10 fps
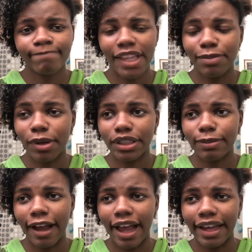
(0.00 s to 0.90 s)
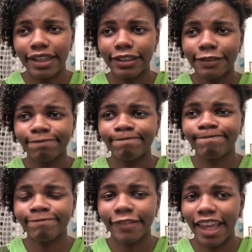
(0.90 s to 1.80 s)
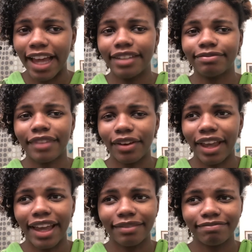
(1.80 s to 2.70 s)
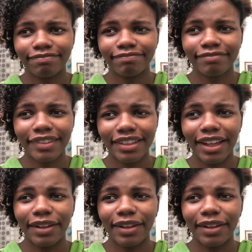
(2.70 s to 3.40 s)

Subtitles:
It burns my eyes. Yeah, okay. So,